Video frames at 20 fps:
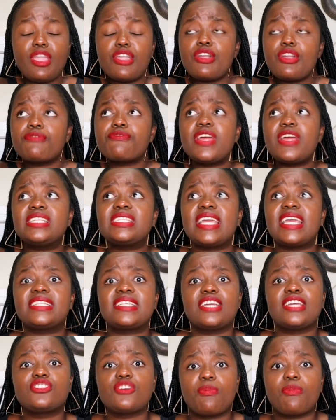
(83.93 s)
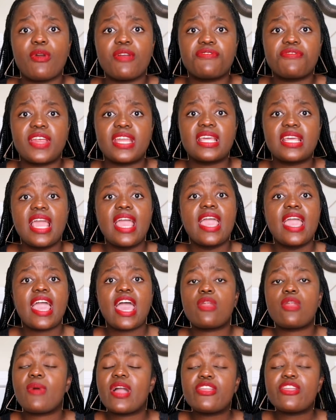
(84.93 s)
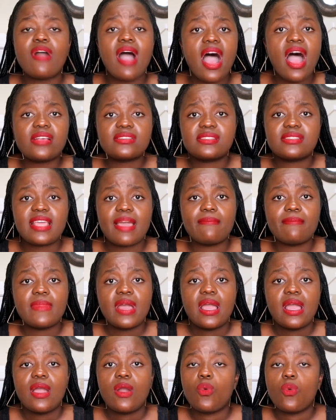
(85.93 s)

dated your boyfriend, and when you asked them